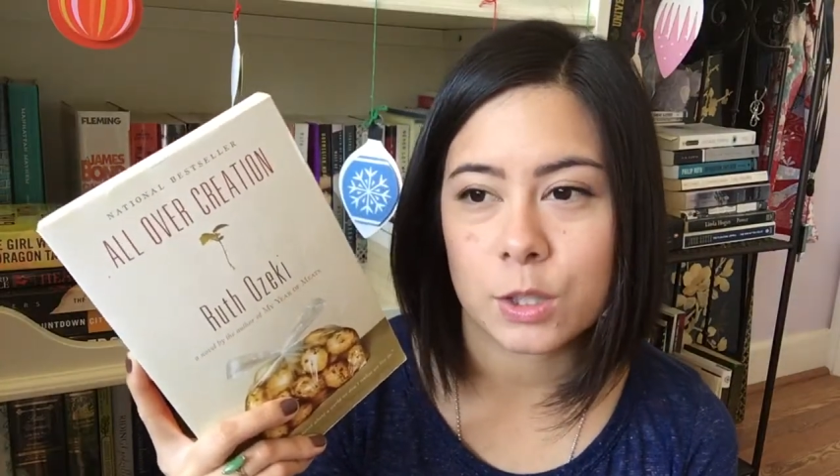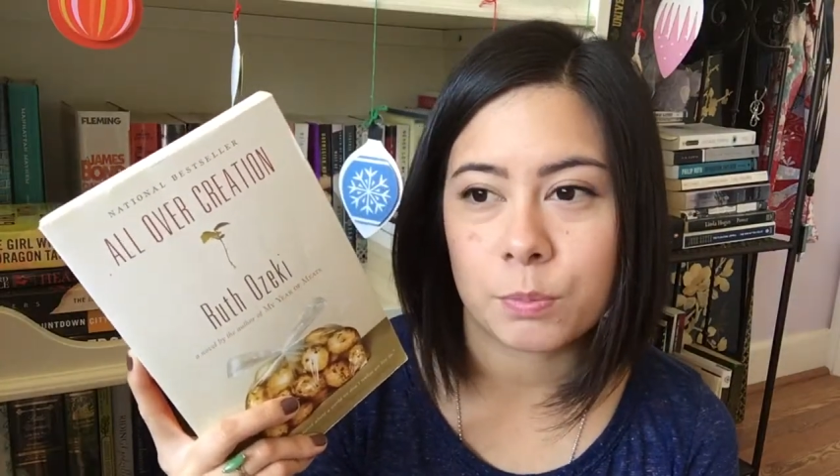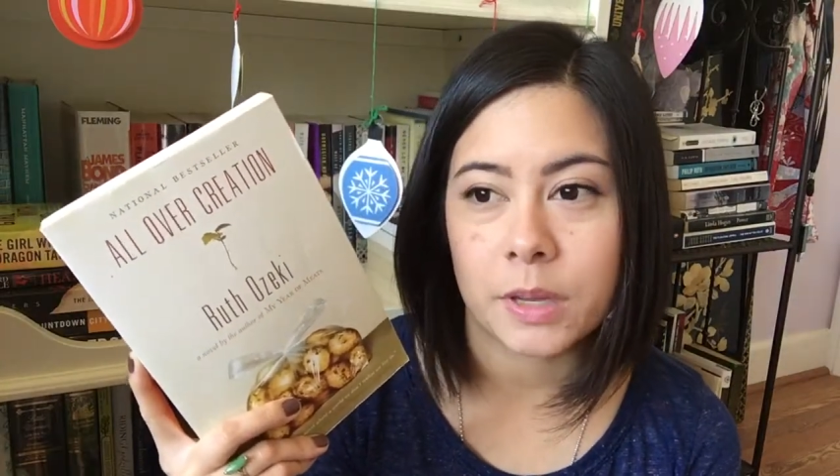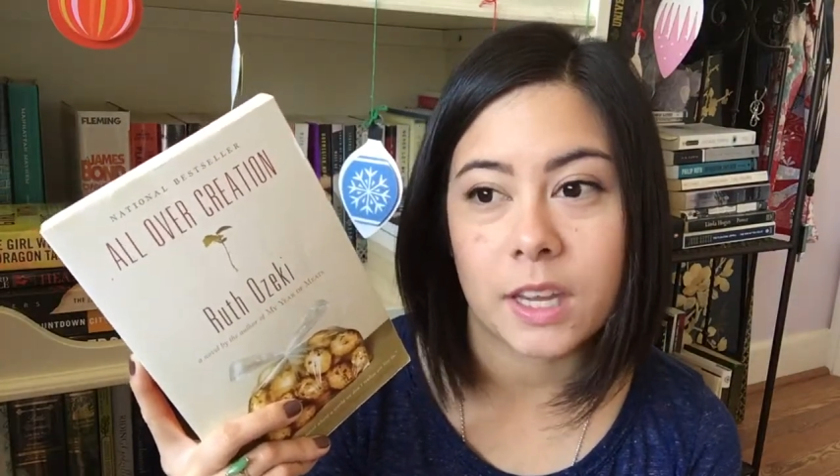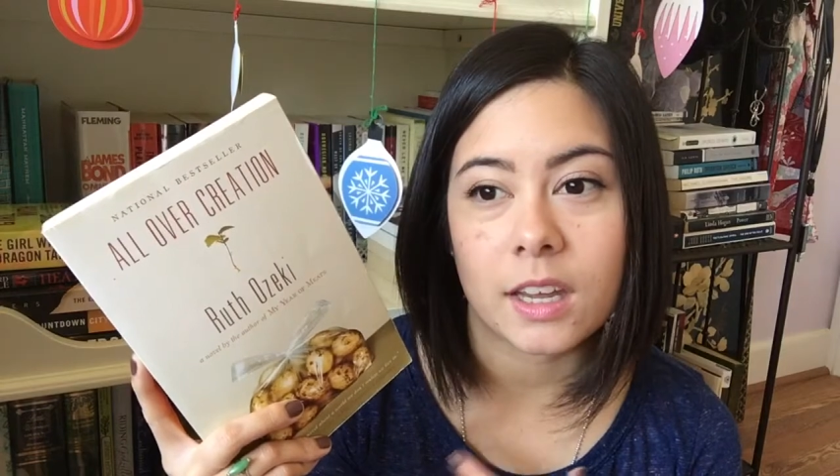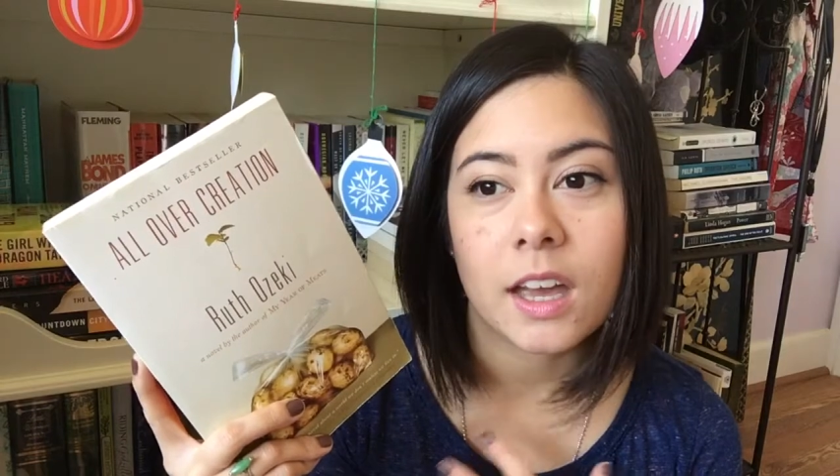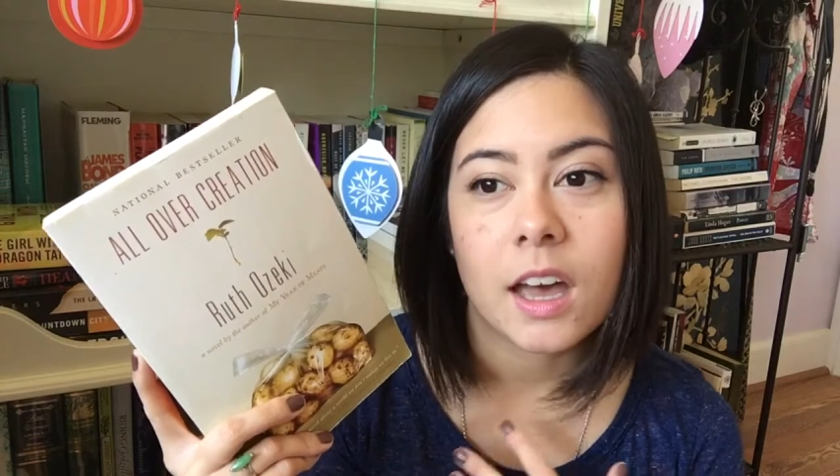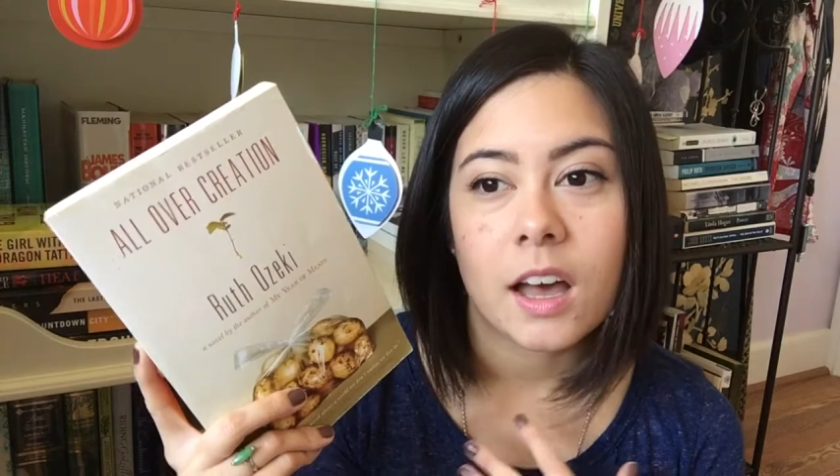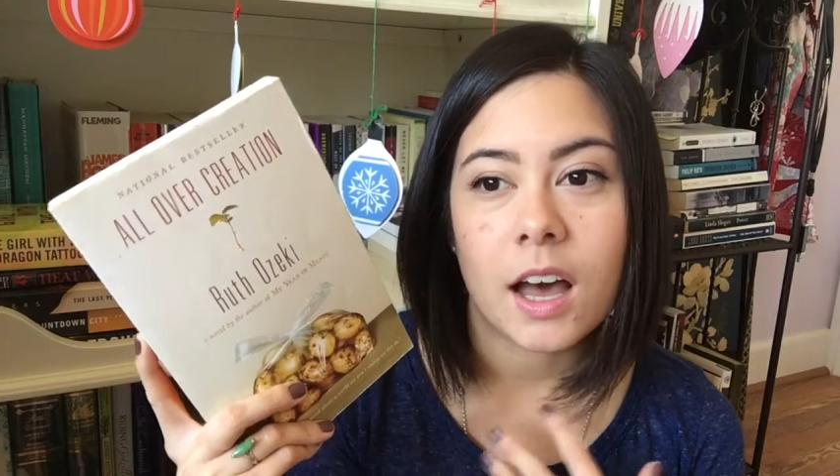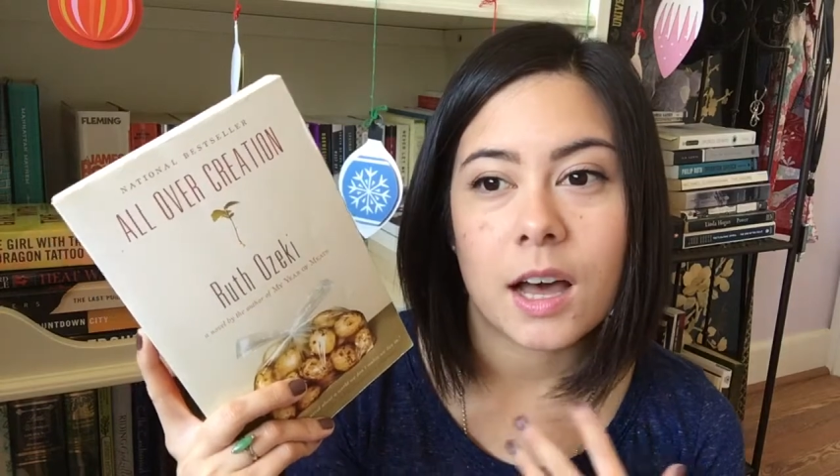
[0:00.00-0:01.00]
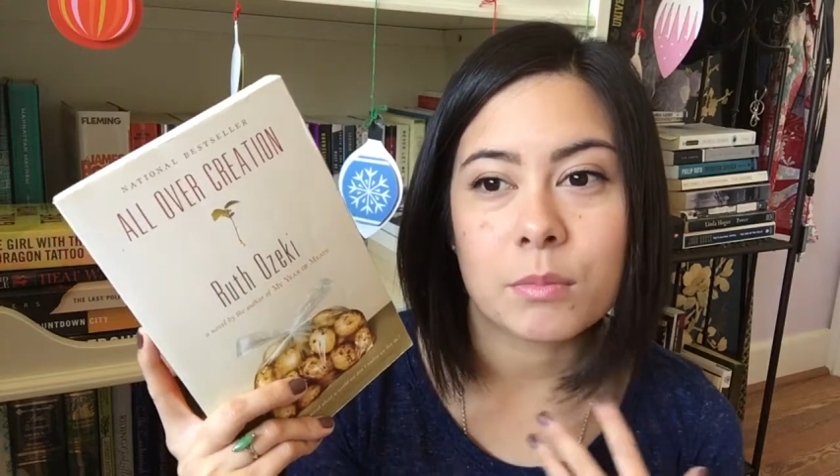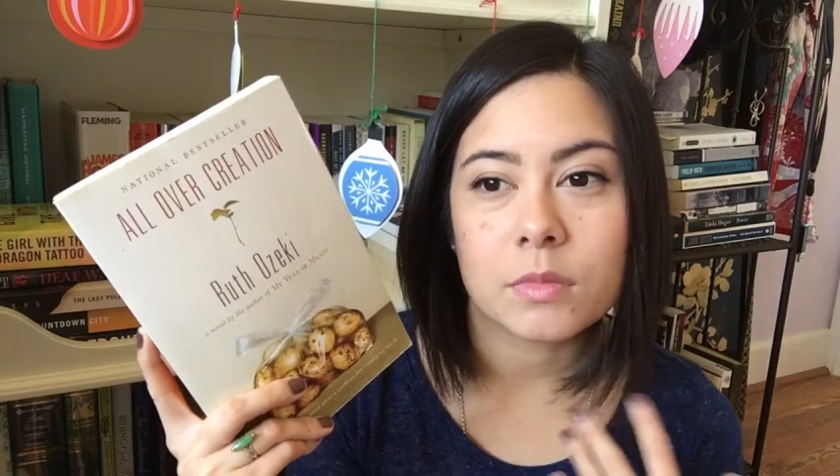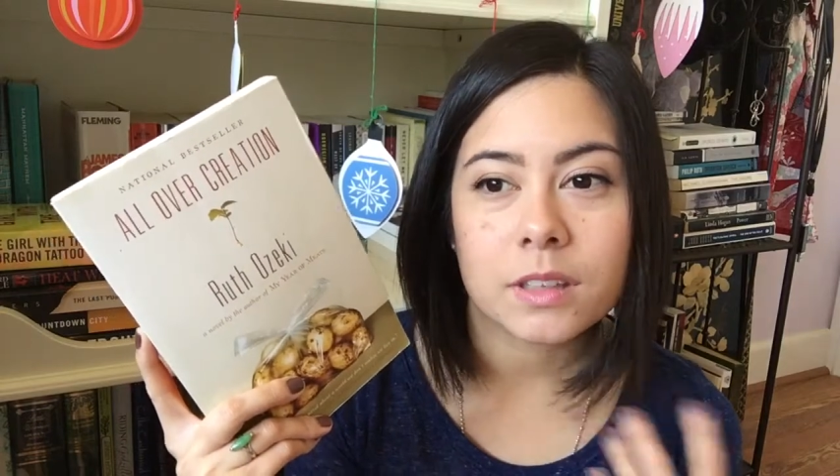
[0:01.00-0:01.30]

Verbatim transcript: to be um,